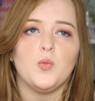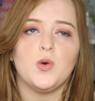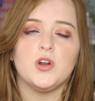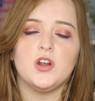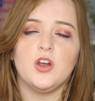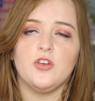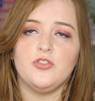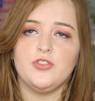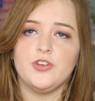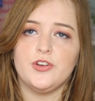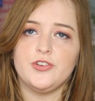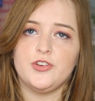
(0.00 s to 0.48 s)

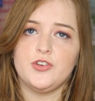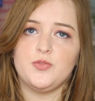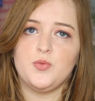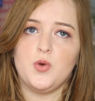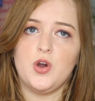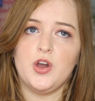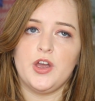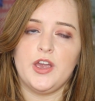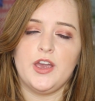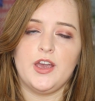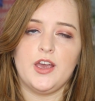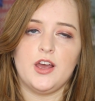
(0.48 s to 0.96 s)
When I started
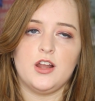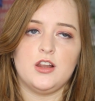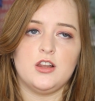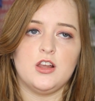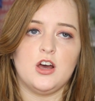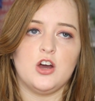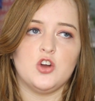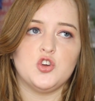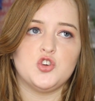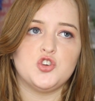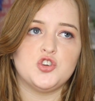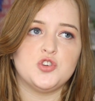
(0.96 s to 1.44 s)
working at
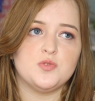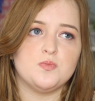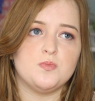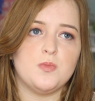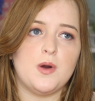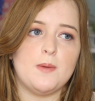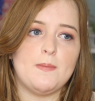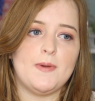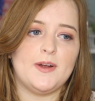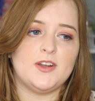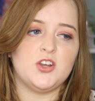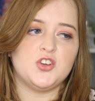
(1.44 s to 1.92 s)
Lush,
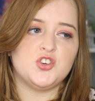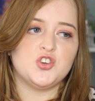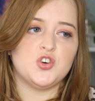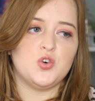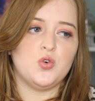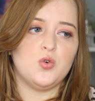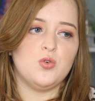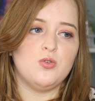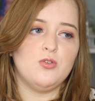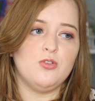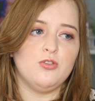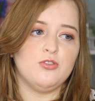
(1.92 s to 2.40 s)
my manager
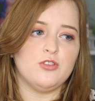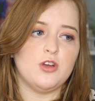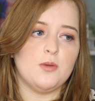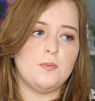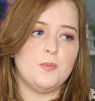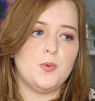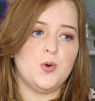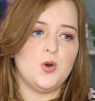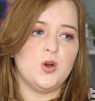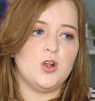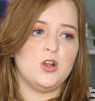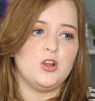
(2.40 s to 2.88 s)
also
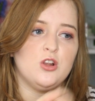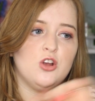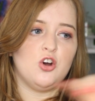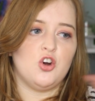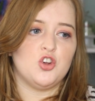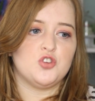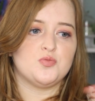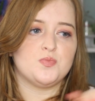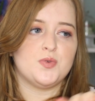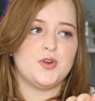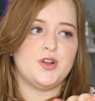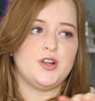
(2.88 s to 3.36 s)
put
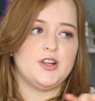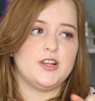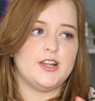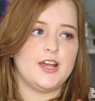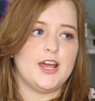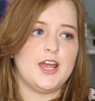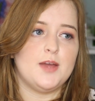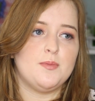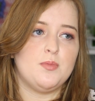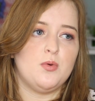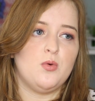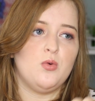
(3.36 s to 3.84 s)
large print
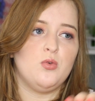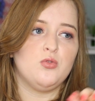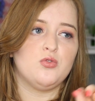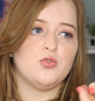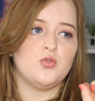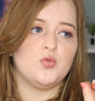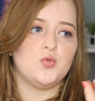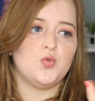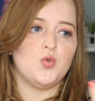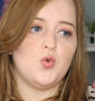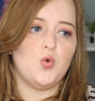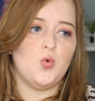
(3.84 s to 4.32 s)

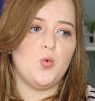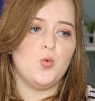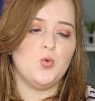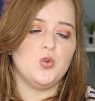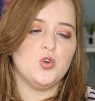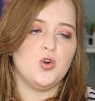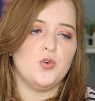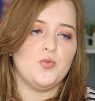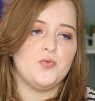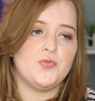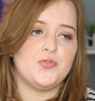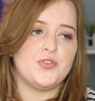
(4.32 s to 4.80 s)
labels on
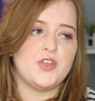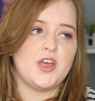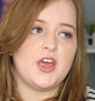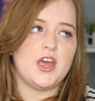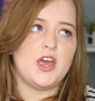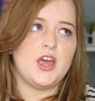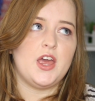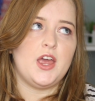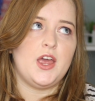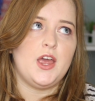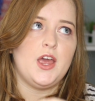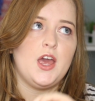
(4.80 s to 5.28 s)
all of
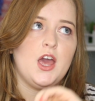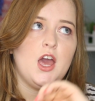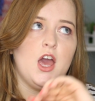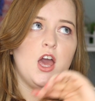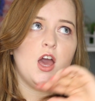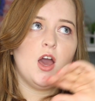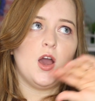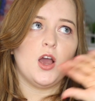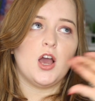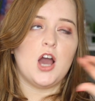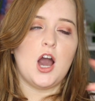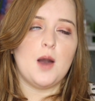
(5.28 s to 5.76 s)
the
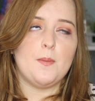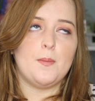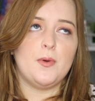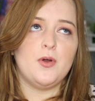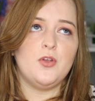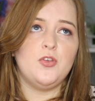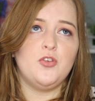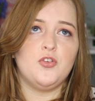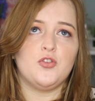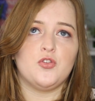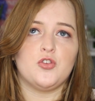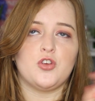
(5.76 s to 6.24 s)

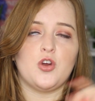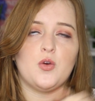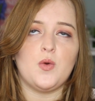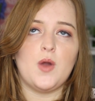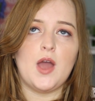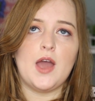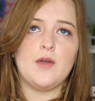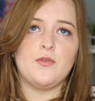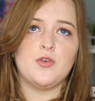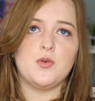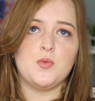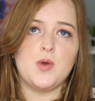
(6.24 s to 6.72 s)
cupboards. So
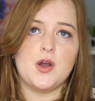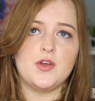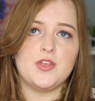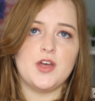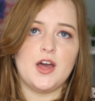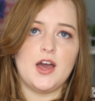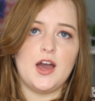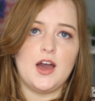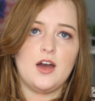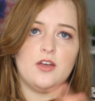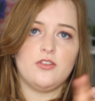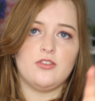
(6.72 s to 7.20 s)
everywhere
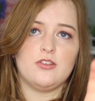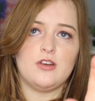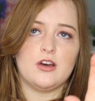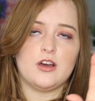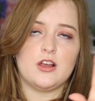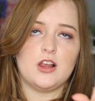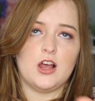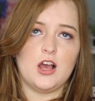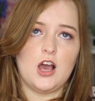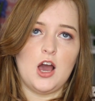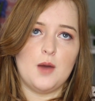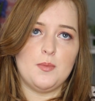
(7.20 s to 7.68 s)
that has
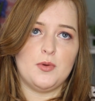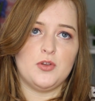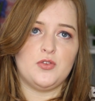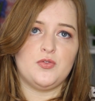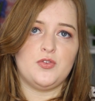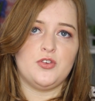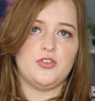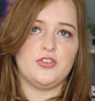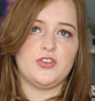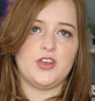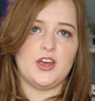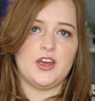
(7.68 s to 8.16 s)
cupboards
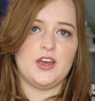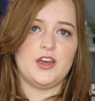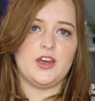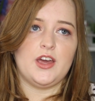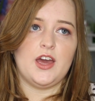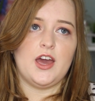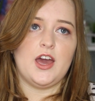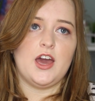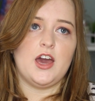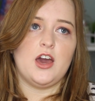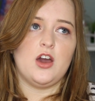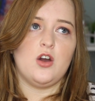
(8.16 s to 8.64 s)
for
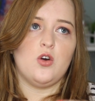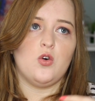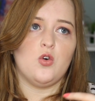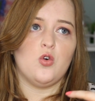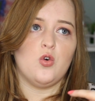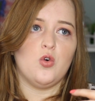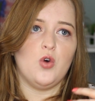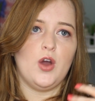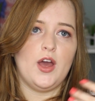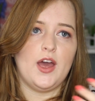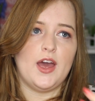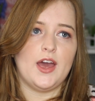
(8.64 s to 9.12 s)
skincare
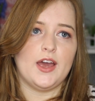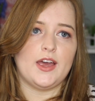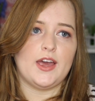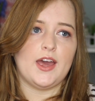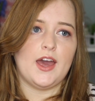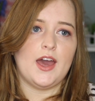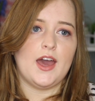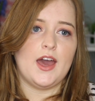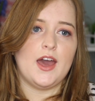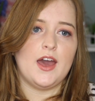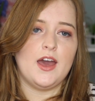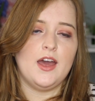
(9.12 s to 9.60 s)
or hair
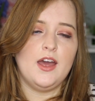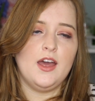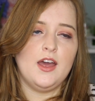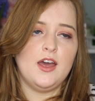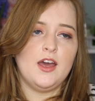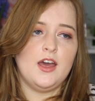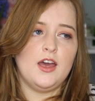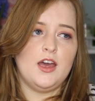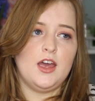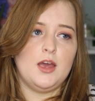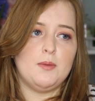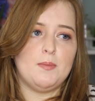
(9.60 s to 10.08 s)
care,
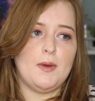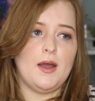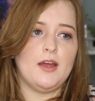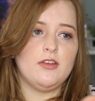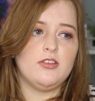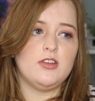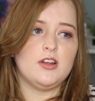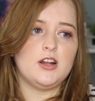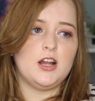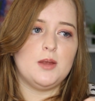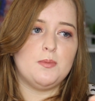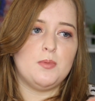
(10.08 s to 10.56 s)
he
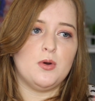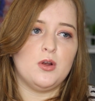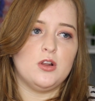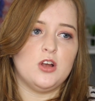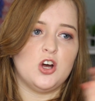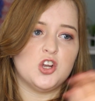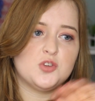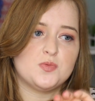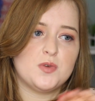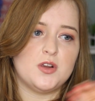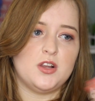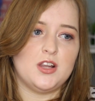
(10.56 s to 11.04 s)
basically put
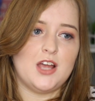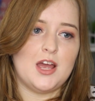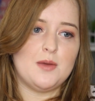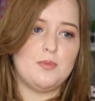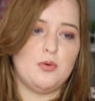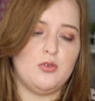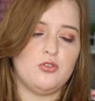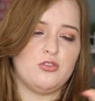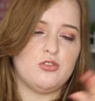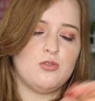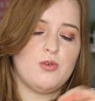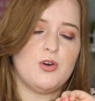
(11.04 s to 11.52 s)
large print
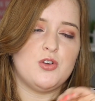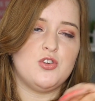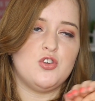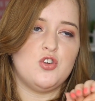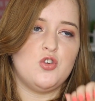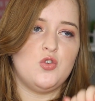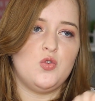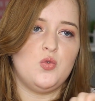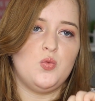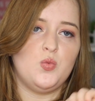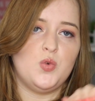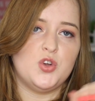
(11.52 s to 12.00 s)
labels so I
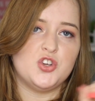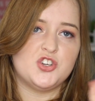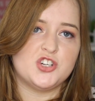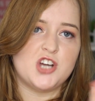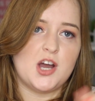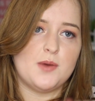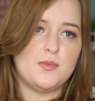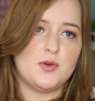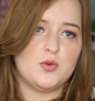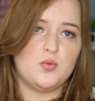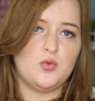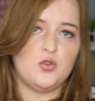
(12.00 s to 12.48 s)
knew which
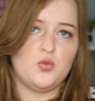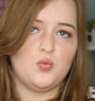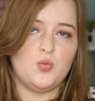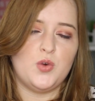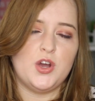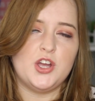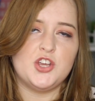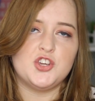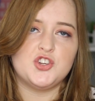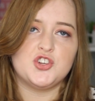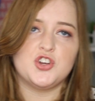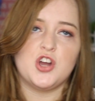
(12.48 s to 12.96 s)
cupboard was
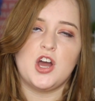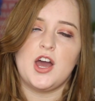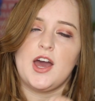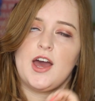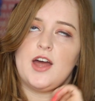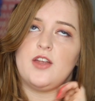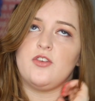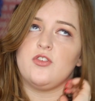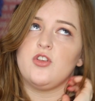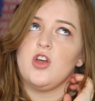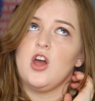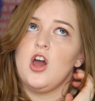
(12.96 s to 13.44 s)
which,
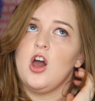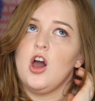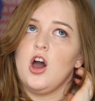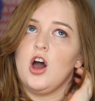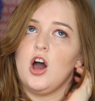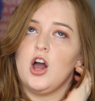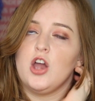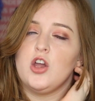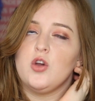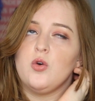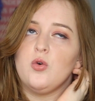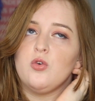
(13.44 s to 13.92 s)
and
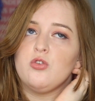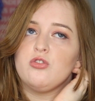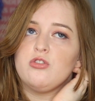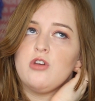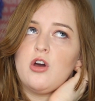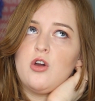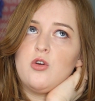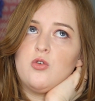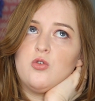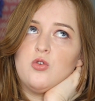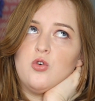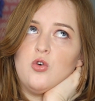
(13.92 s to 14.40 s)
I
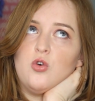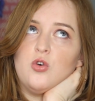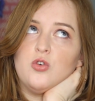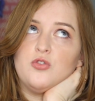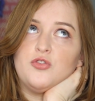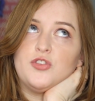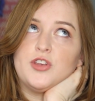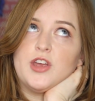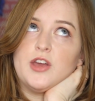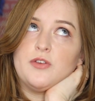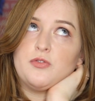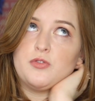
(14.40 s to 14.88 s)
also
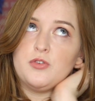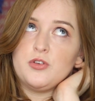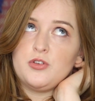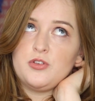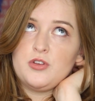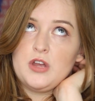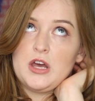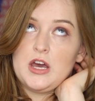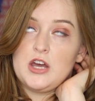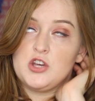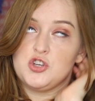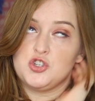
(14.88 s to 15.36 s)
got
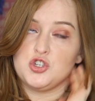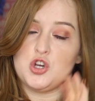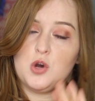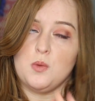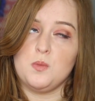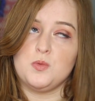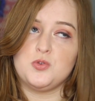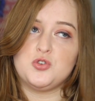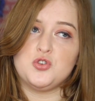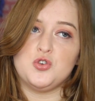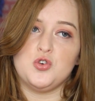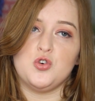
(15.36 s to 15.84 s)
given a
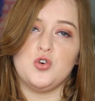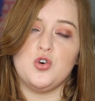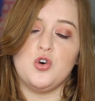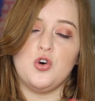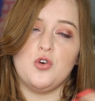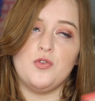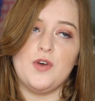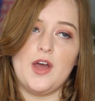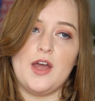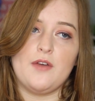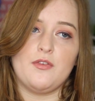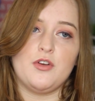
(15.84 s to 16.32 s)
shop tour
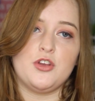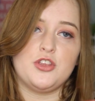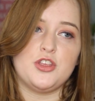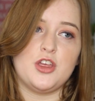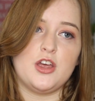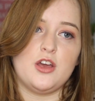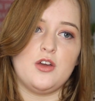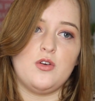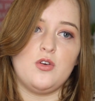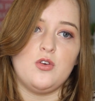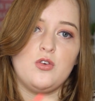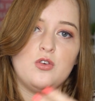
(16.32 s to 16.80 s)
of
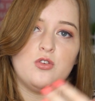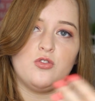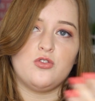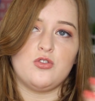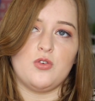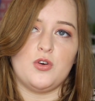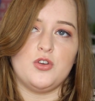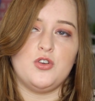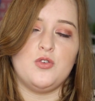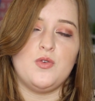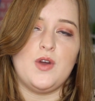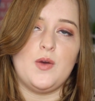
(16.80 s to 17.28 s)
everything
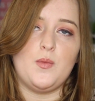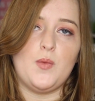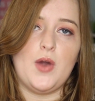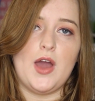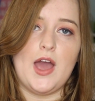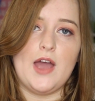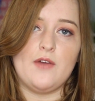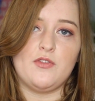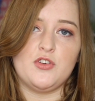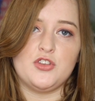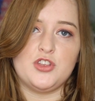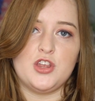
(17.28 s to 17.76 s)
so I knew
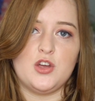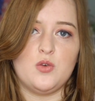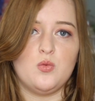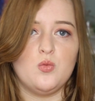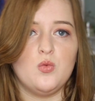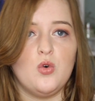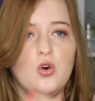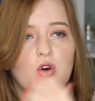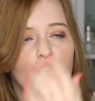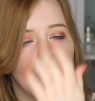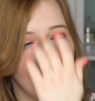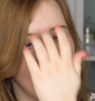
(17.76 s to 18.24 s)
where
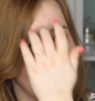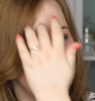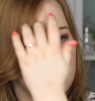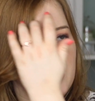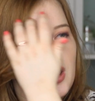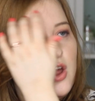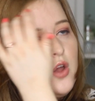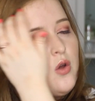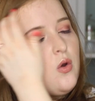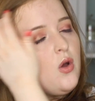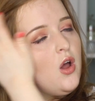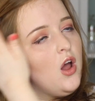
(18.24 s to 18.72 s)
everything was.
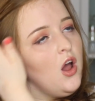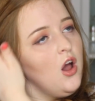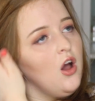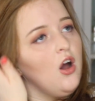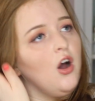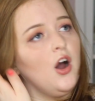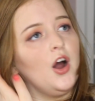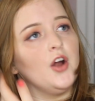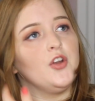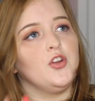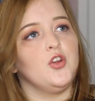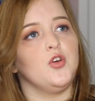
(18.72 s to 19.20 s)
So
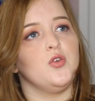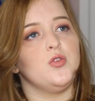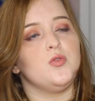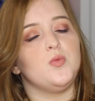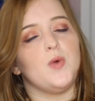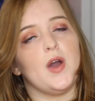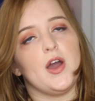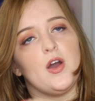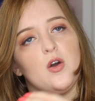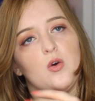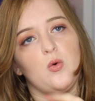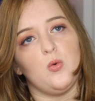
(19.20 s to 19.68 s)
I knew
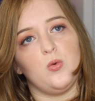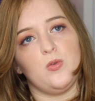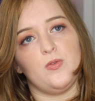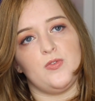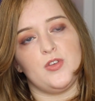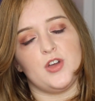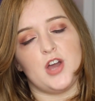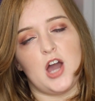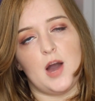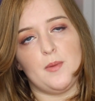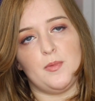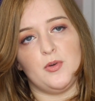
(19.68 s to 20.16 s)
where all
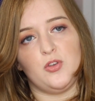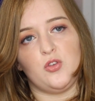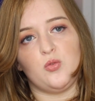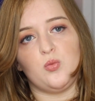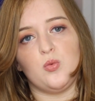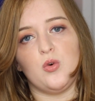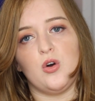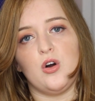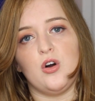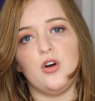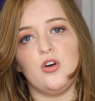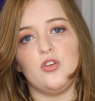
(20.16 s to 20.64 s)
of the
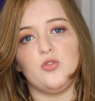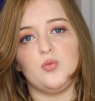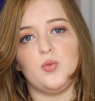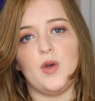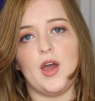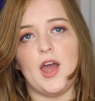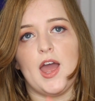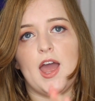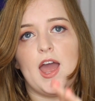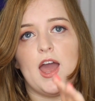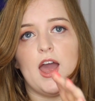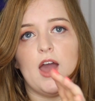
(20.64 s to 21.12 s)
cupboards was,
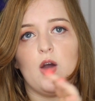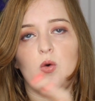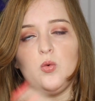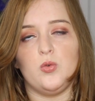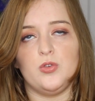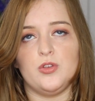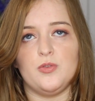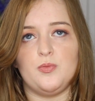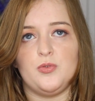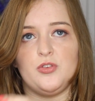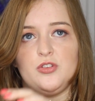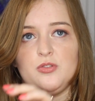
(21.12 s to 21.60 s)
where
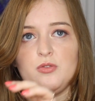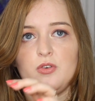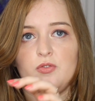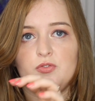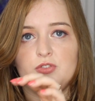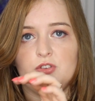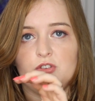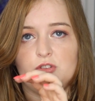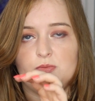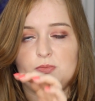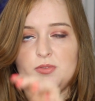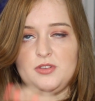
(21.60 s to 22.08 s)
all of
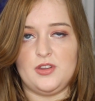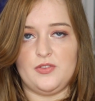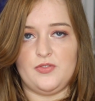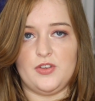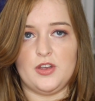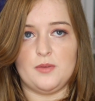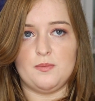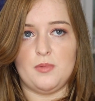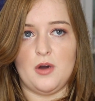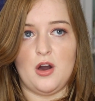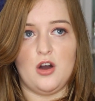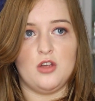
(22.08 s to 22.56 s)
the
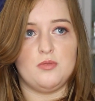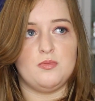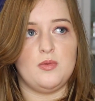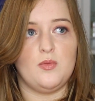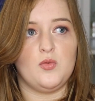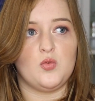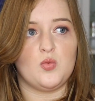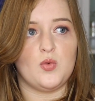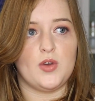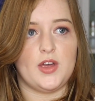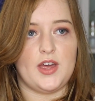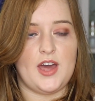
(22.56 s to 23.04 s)
specific bath
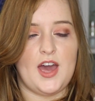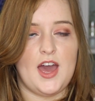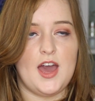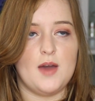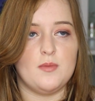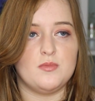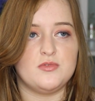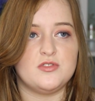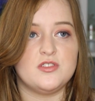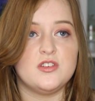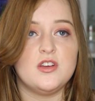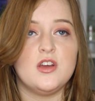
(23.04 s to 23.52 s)
bombs were
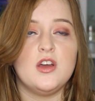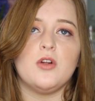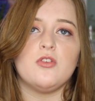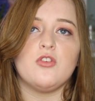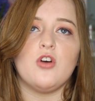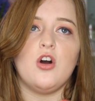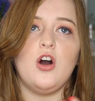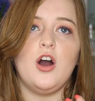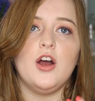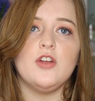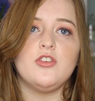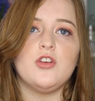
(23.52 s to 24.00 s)
kept.
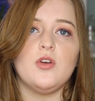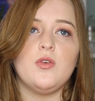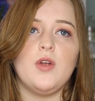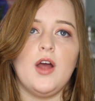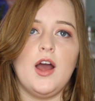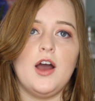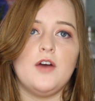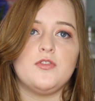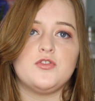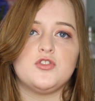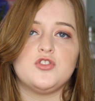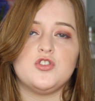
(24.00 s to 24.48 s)
And I
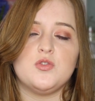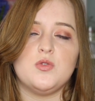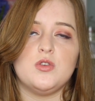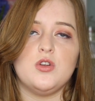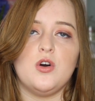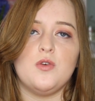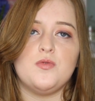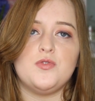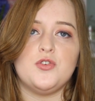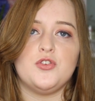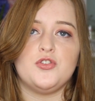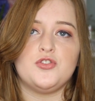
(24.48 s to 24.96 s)
don't have to do a
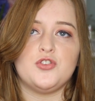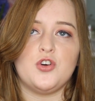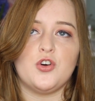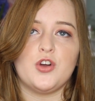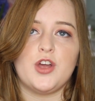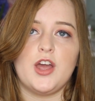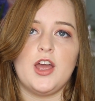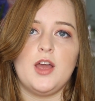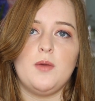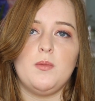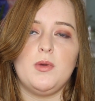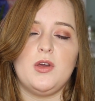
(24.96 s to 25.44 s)
lot of the
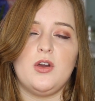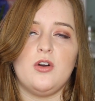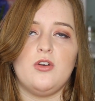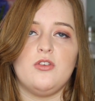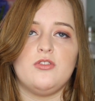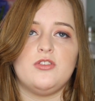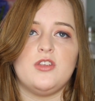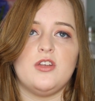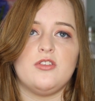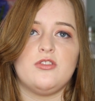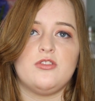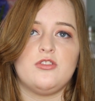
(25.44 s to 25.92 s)
stocking
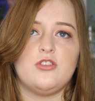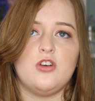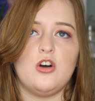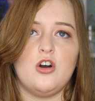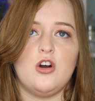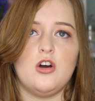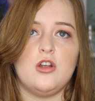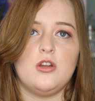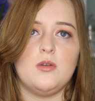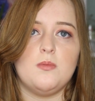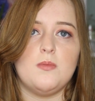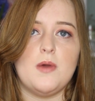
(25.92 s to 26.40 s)
because there's
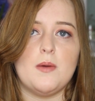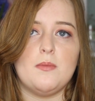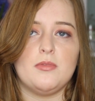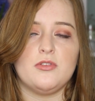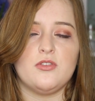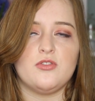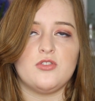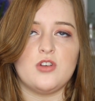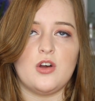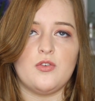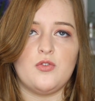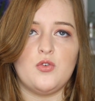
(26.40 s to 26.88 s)
certain
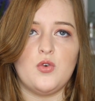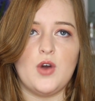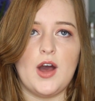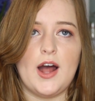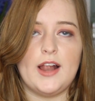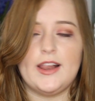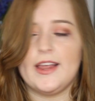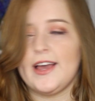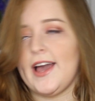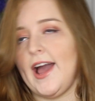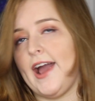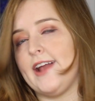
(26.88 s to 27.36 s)
members of staff who
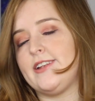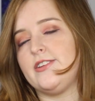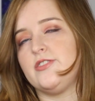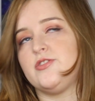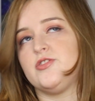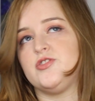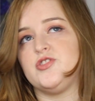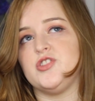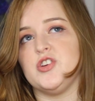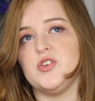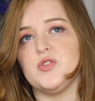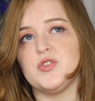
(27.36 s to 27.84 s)
are
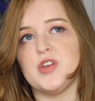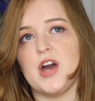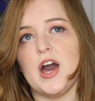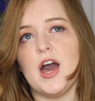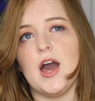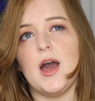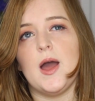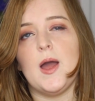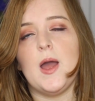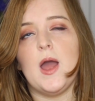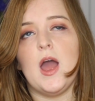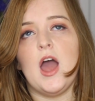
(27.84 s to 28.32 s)
allocated to do
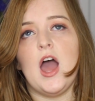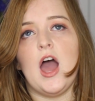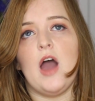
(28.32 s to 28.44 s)
that.